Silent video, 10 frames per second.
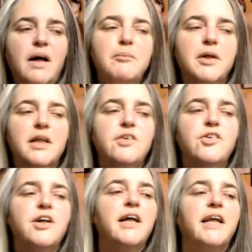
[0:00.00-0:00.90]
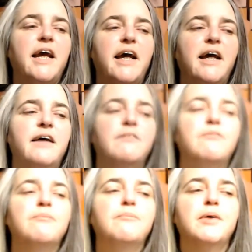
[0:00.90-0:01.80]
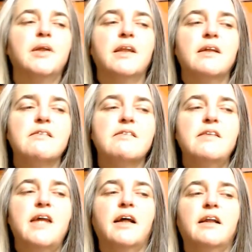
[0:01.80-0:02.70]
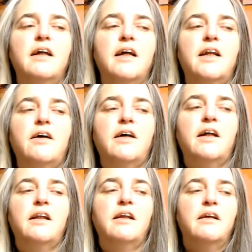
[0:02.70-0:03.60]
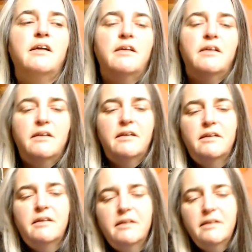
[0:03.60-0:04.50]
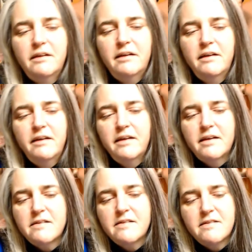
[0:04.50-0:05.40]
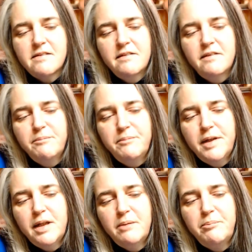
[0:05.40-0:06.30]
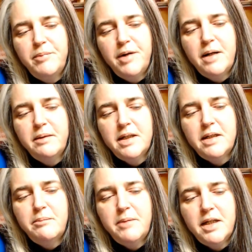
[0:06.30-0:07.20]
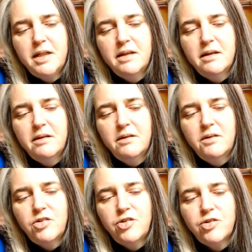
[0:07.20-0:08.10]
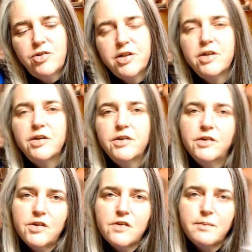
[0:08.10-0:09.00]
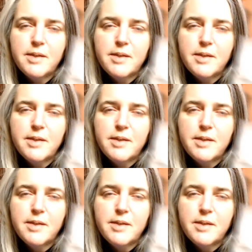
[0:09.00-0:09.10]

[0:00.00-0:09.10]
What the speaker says: gonna try and put this neckline on this, but I'm probably gonna make it a little shorter. Just make